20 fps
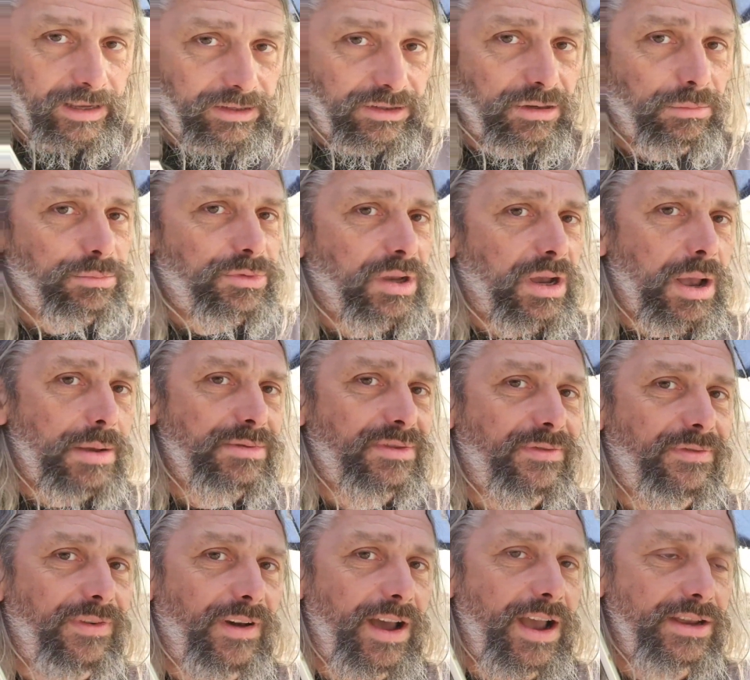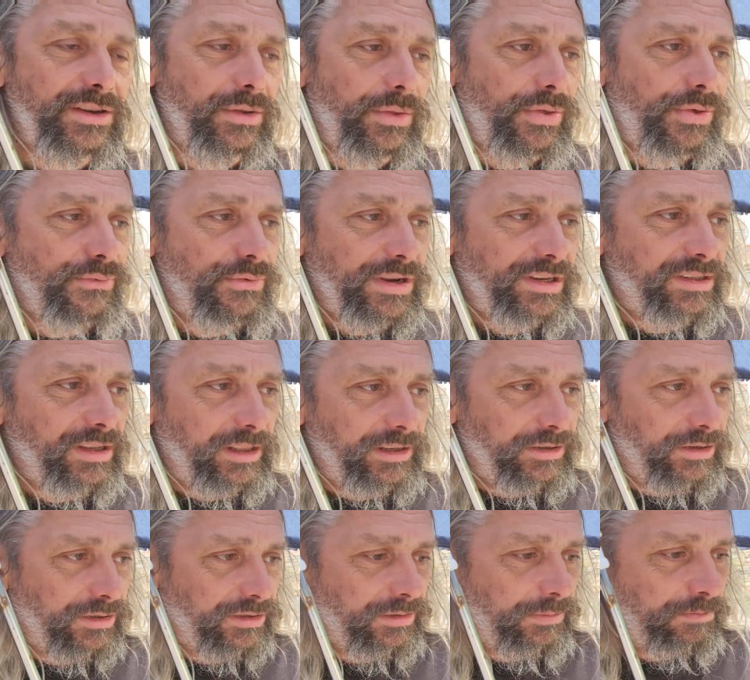it sometimes fires on 3
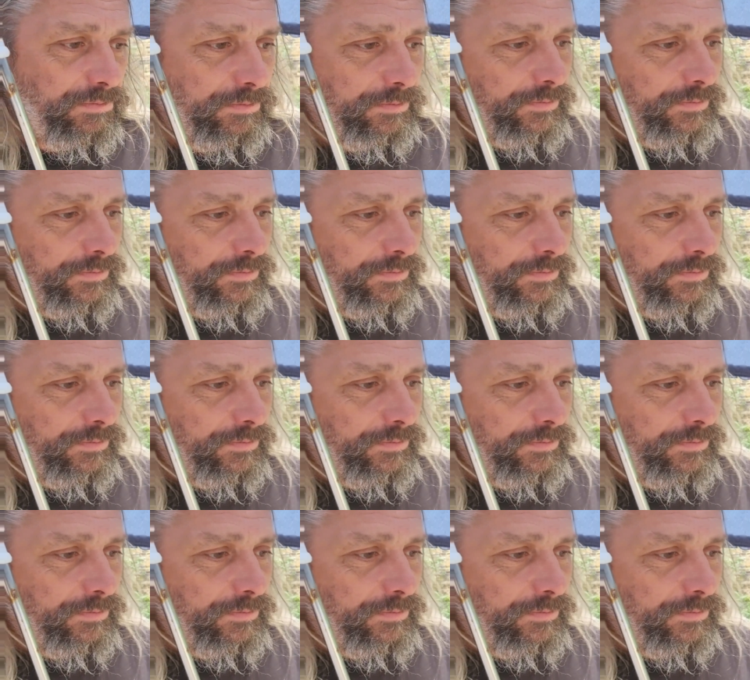cylinders.